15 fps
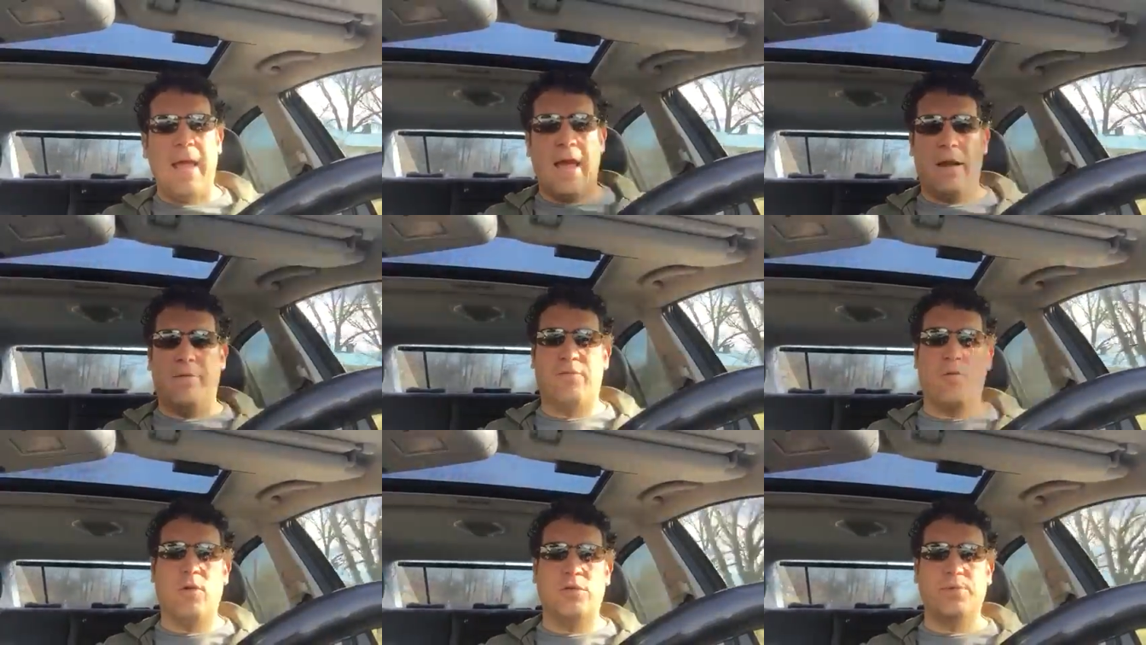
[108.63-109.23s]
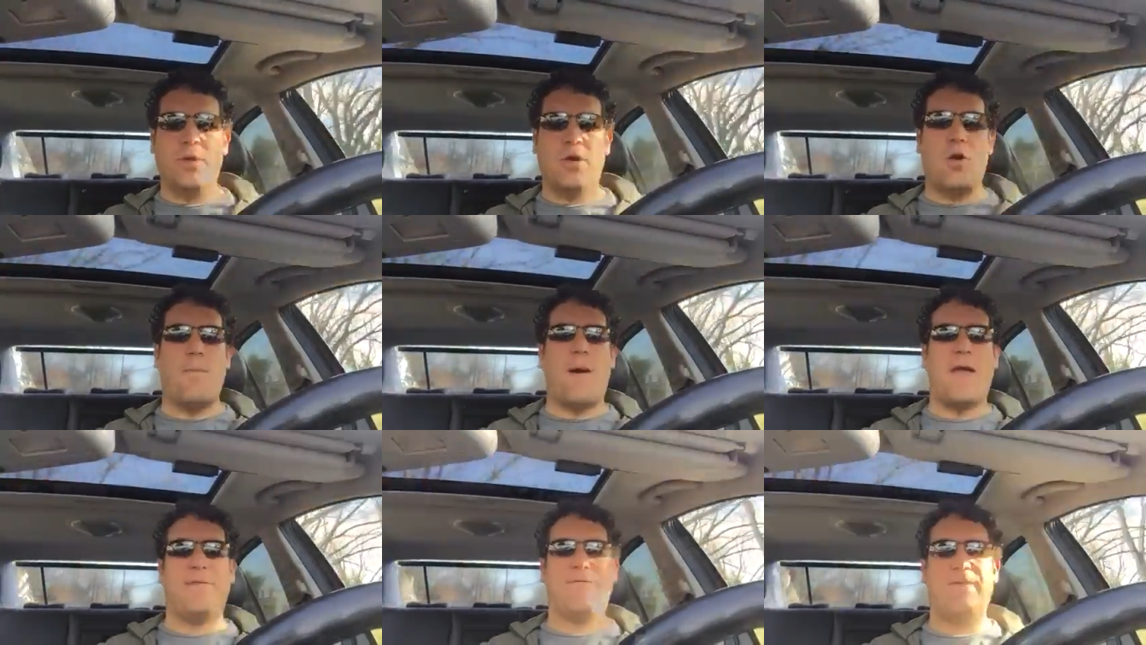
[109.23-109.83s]
And of course, we go
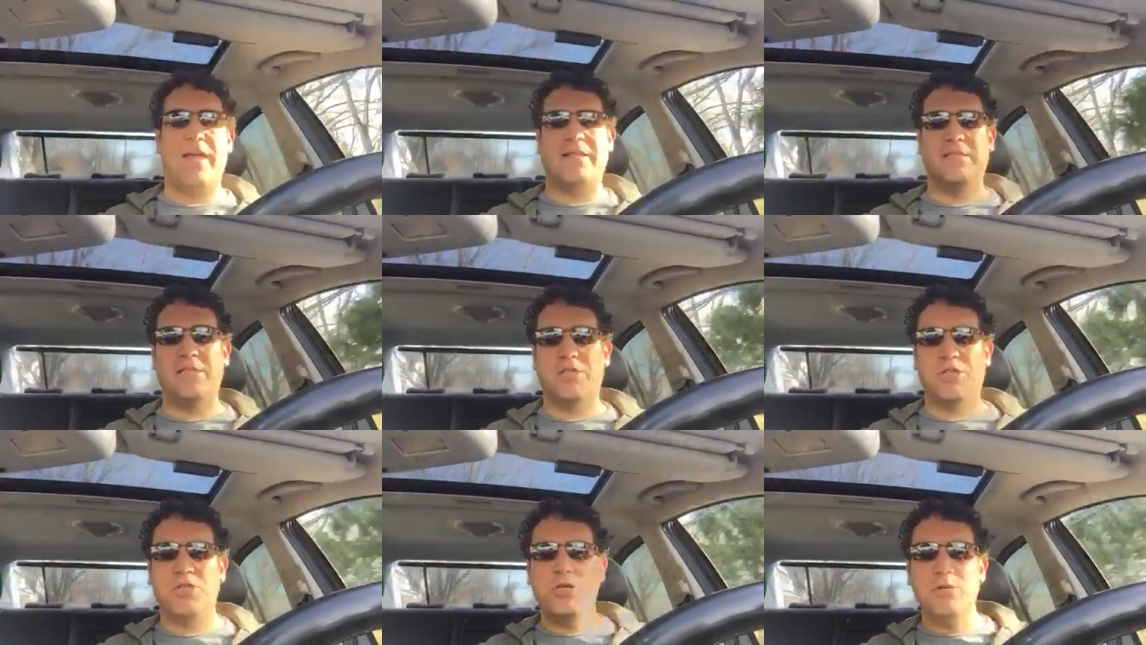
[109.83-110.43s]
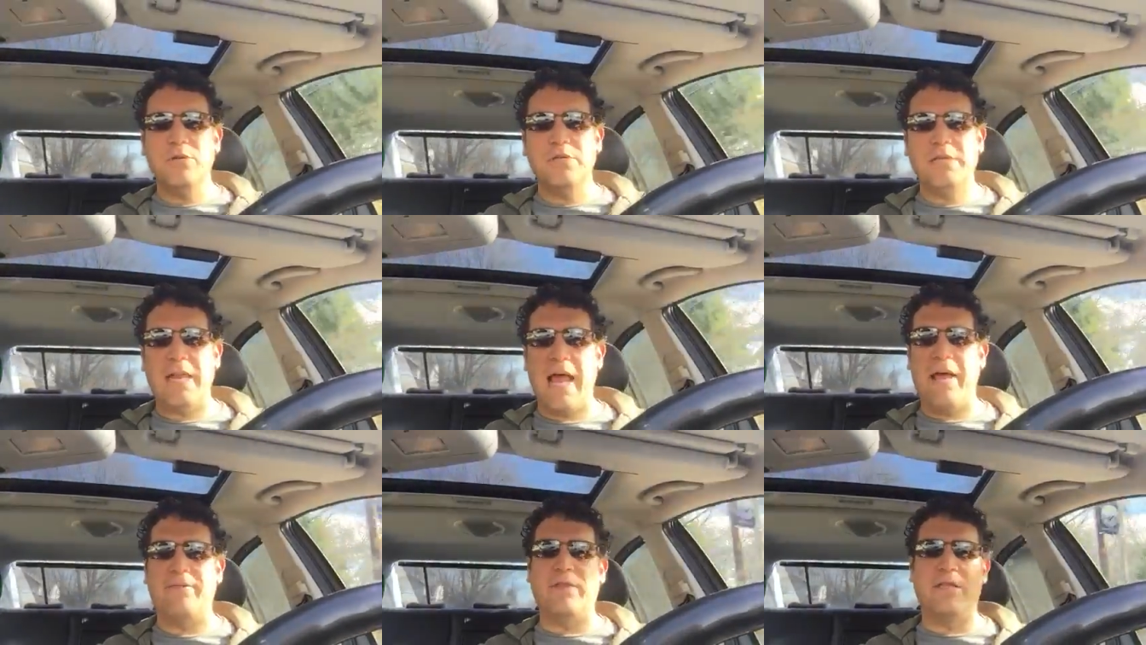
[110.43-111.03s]
buy fancy shoes
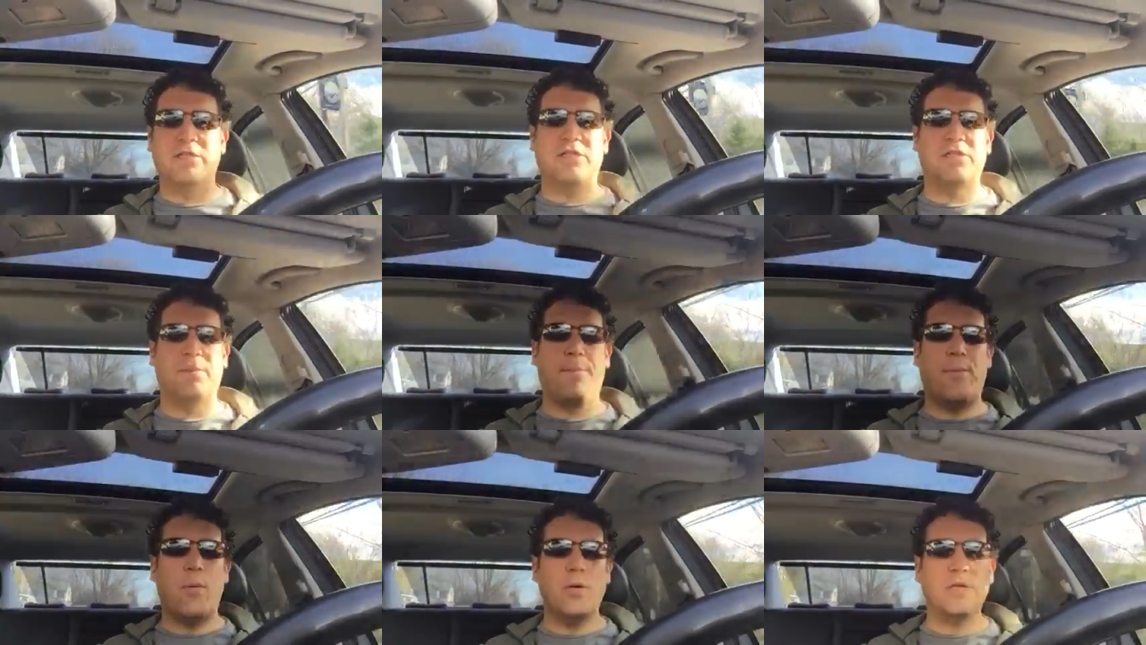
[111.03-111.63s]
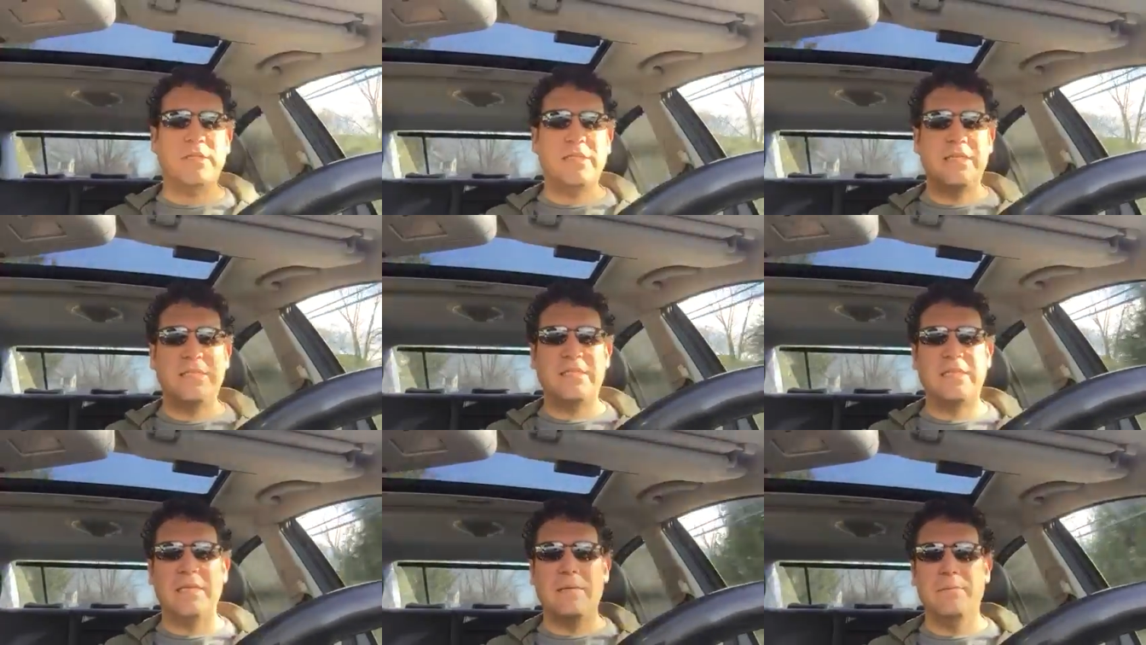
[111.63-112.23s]
that have these support
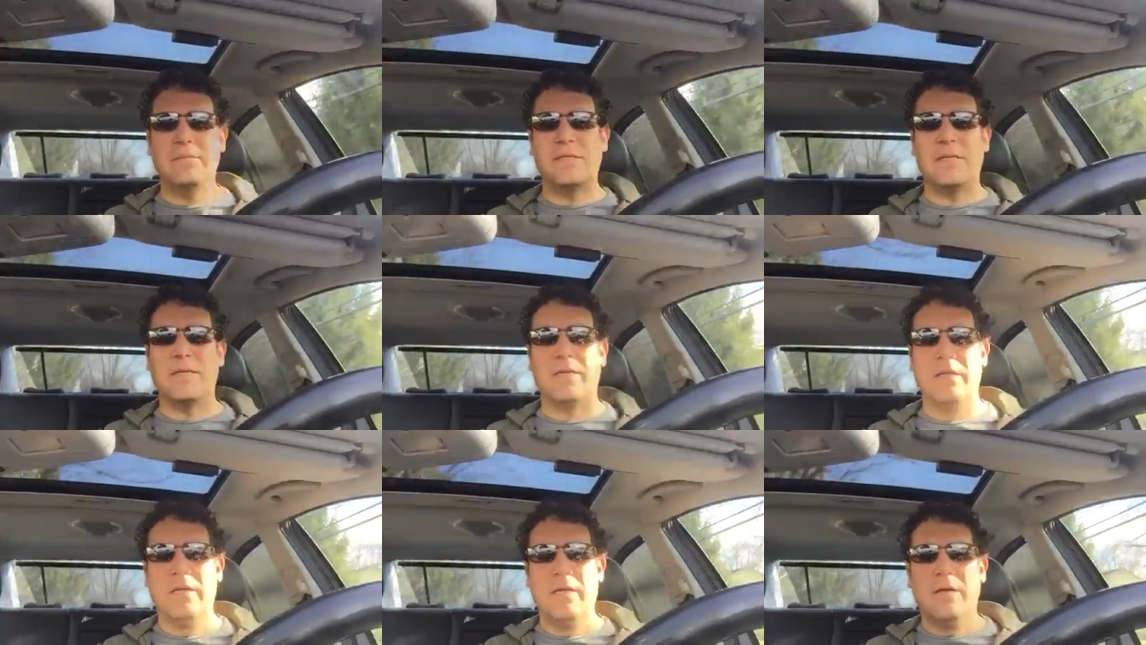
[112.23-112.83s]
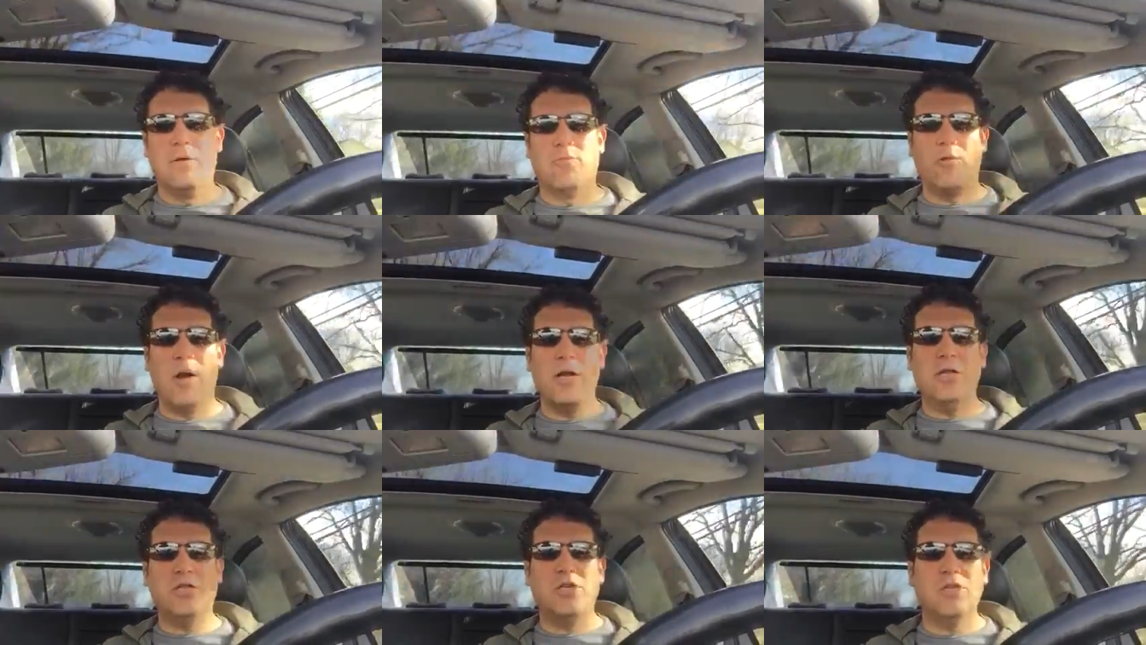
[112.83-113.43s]
systems and
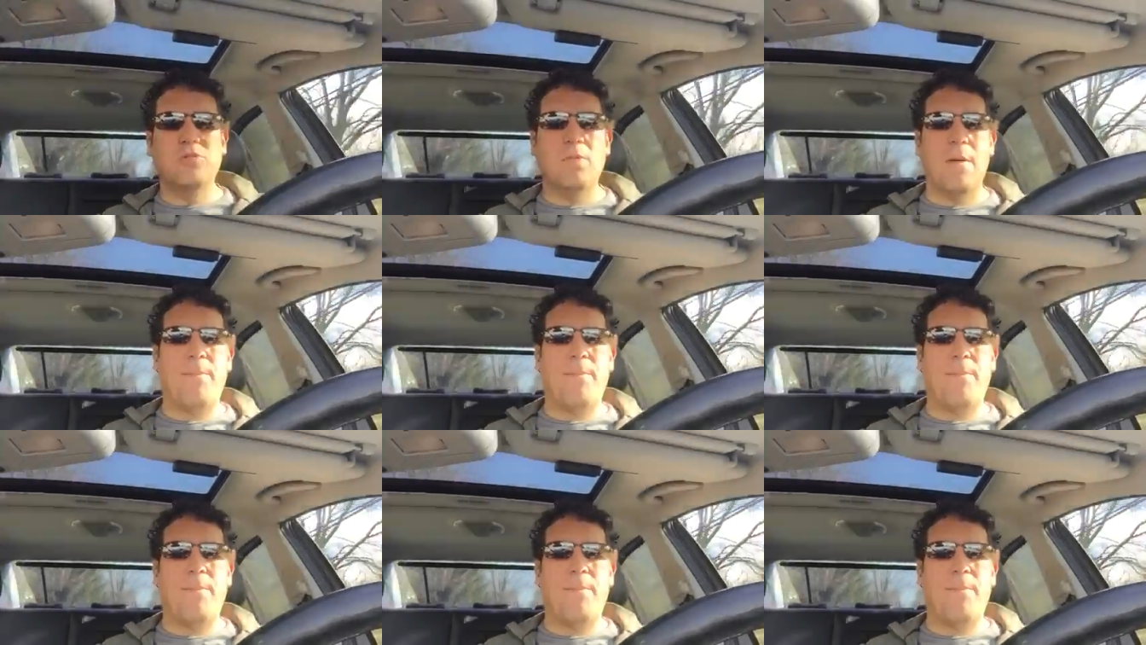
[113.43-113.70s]
running shoes.